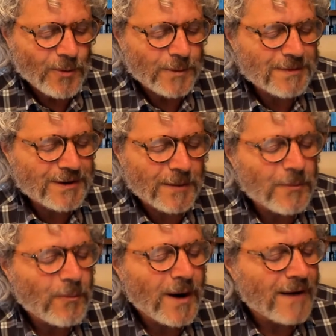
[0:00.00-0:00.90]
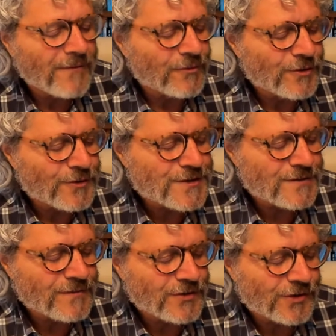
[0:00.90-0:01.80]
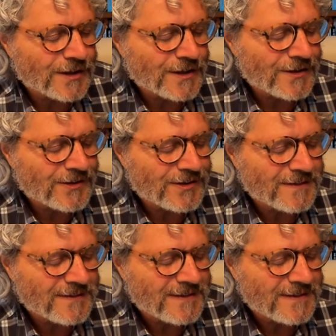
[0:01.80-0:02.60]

We become aware of the roots of the trees